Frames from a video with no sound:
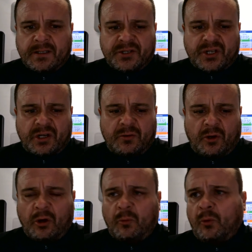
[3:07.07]
So
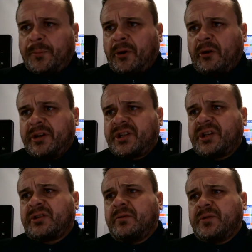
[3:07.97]
hot water priority
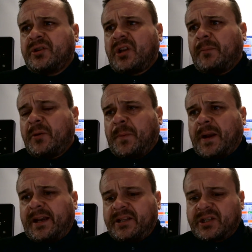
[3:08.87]
systems, W
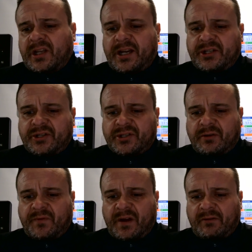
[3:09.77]
plan installations
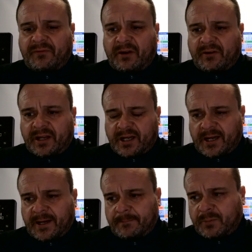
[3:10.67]
are very, very
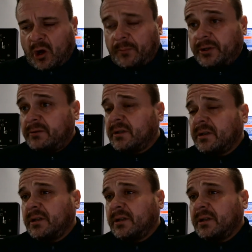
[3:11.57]
um, common